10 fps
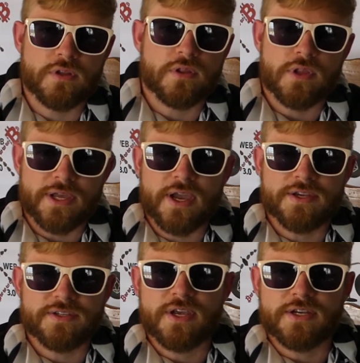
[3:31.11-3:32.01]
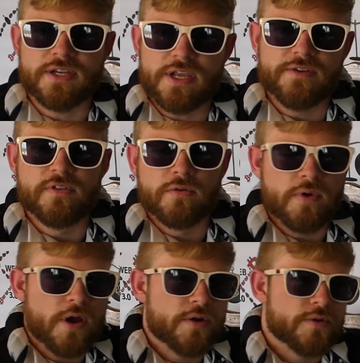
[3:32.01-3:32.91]
like I said, Yves
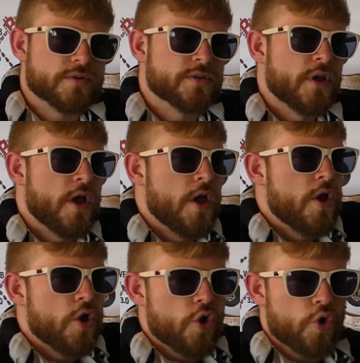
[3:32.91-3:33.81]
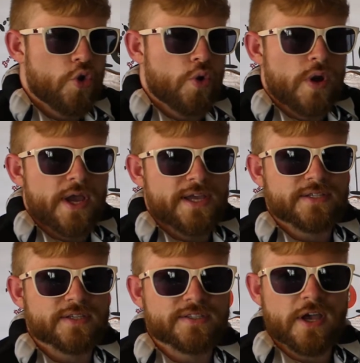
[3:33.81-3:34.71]
LaRose, who is
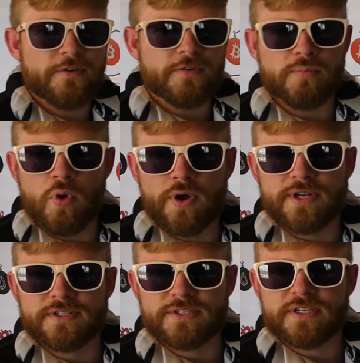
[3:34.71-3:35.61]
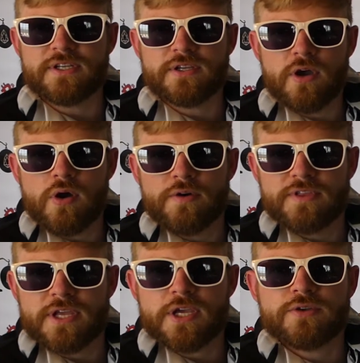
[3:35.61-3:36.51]
a self-appointed CEO of
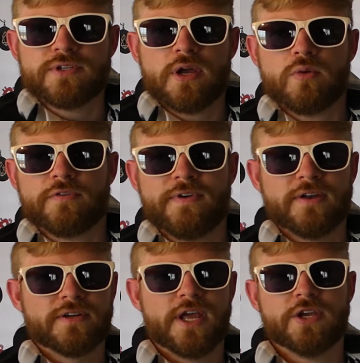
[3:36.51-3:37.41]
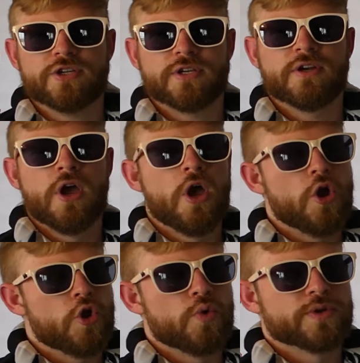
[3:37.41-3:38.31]
the EOS Network Foundation,
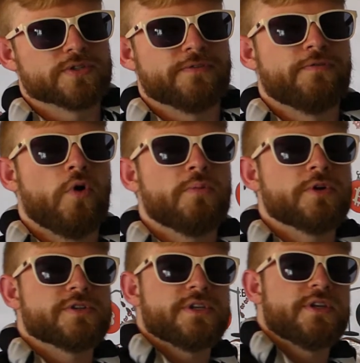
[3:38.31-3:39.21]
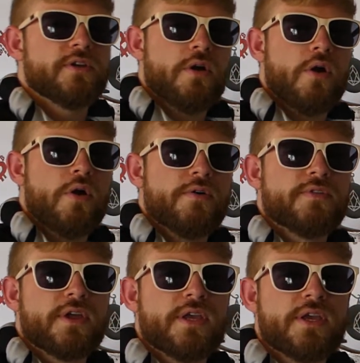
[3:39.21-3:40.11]
who was the former CEO of
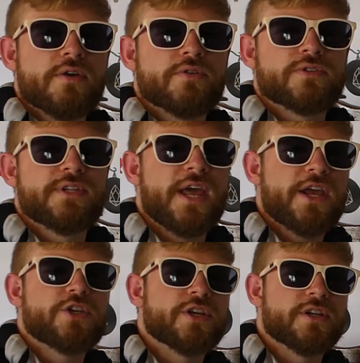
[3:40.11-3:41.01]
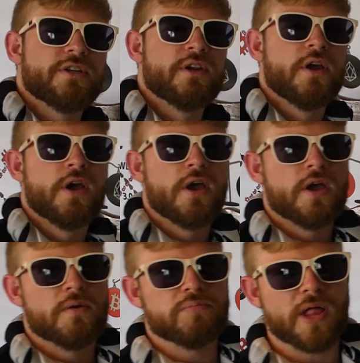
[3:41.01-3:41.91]
the EOS Nation
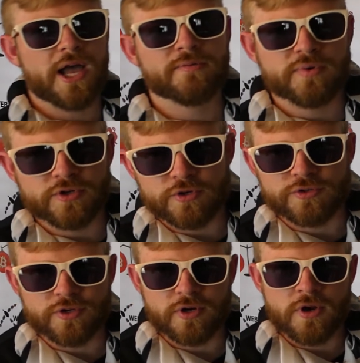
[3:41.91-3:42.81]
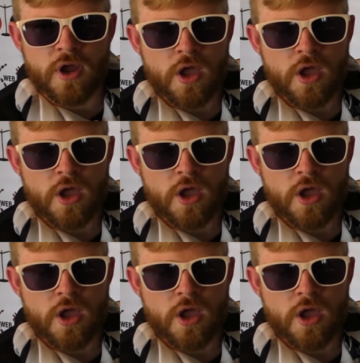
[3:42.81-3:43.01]
block producer,